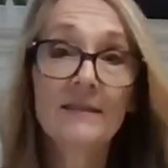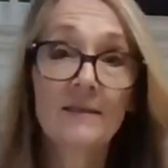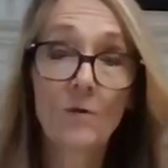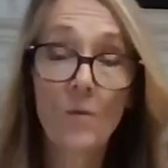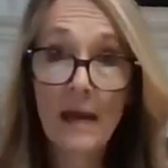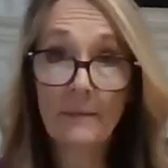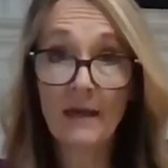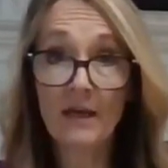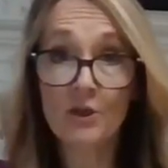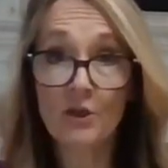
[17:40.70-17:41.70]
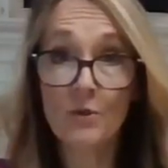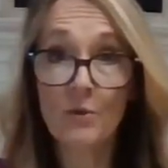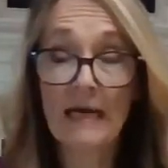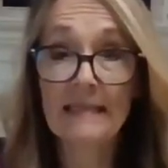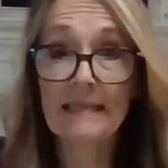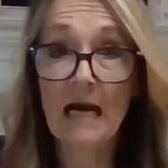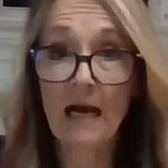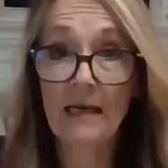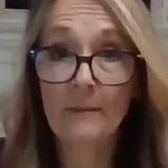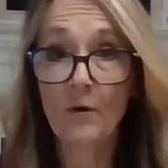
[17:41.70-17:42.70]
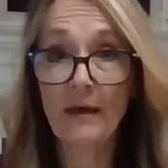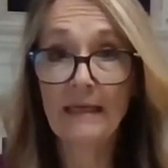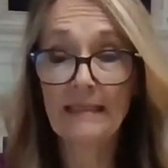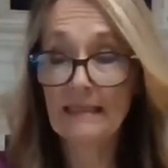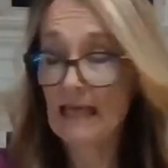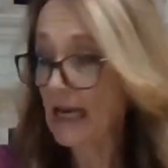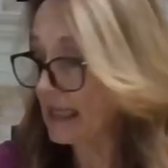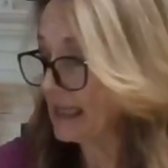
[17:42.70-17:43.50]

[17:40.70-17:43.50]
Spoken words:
so what I'm going to do is I am going to take